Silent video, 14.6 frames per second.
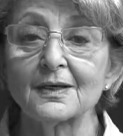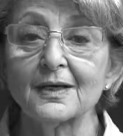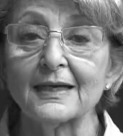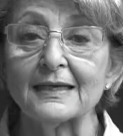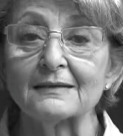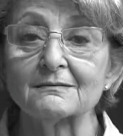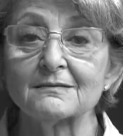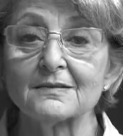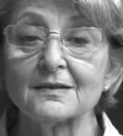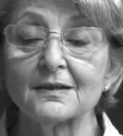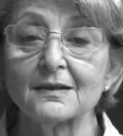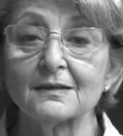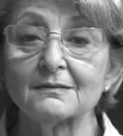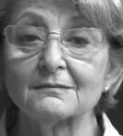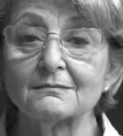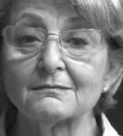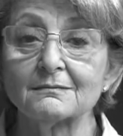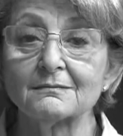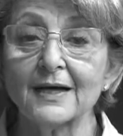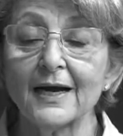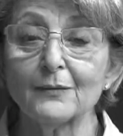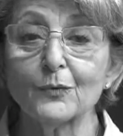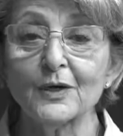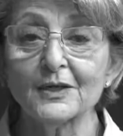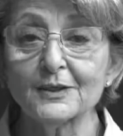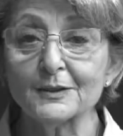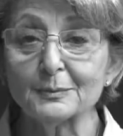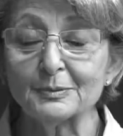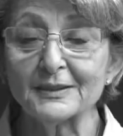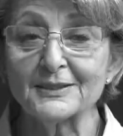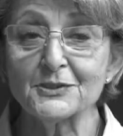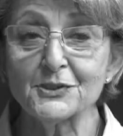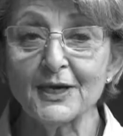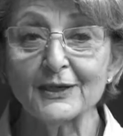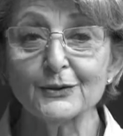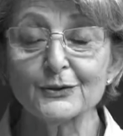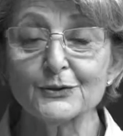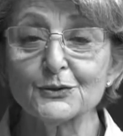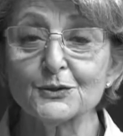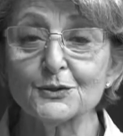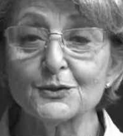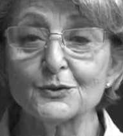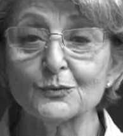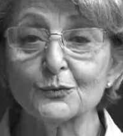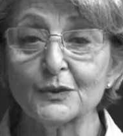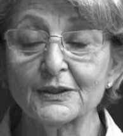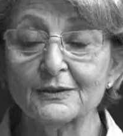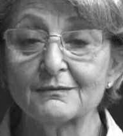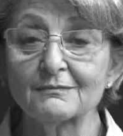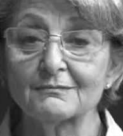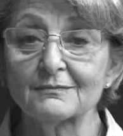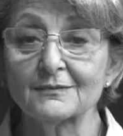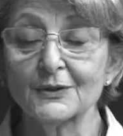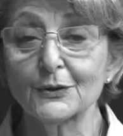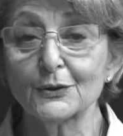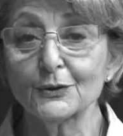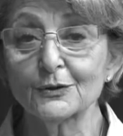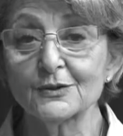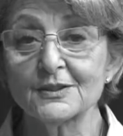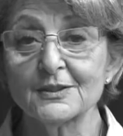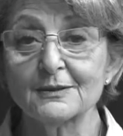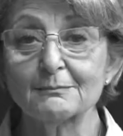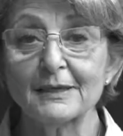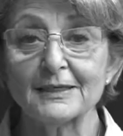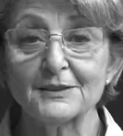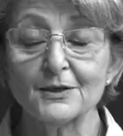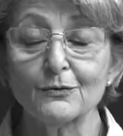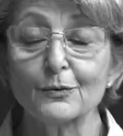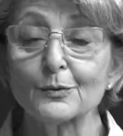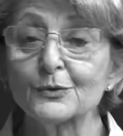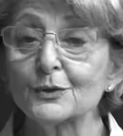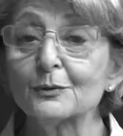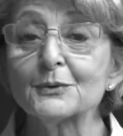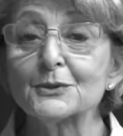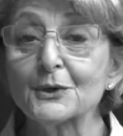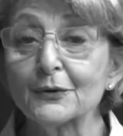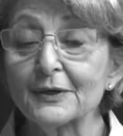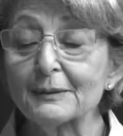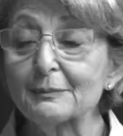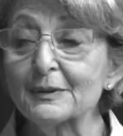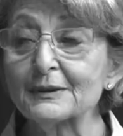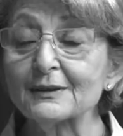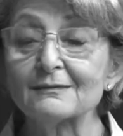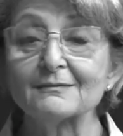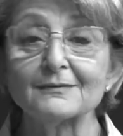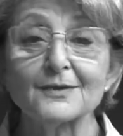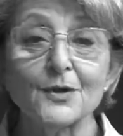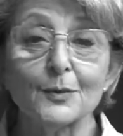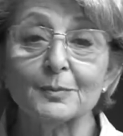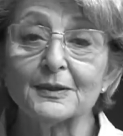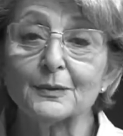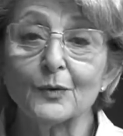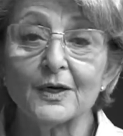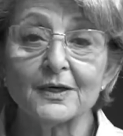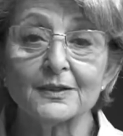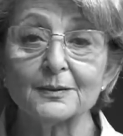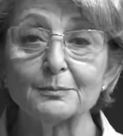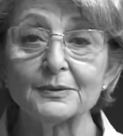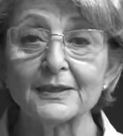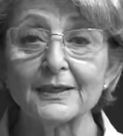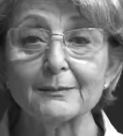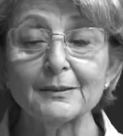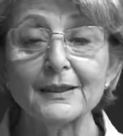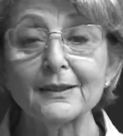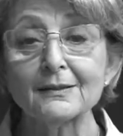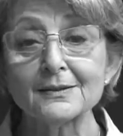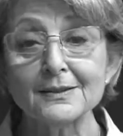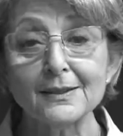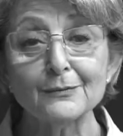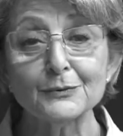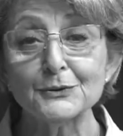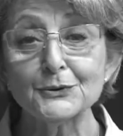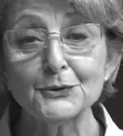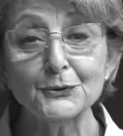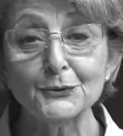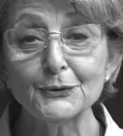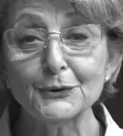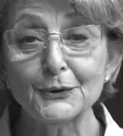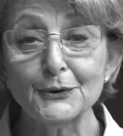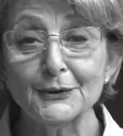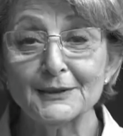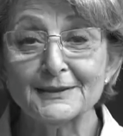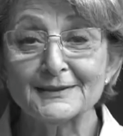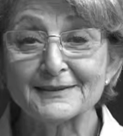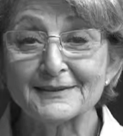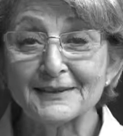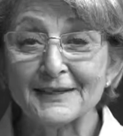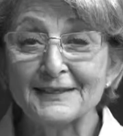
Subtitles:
and I wanted to play checkers with the girls in my dormitory, but nobody wanted to play because I was too good.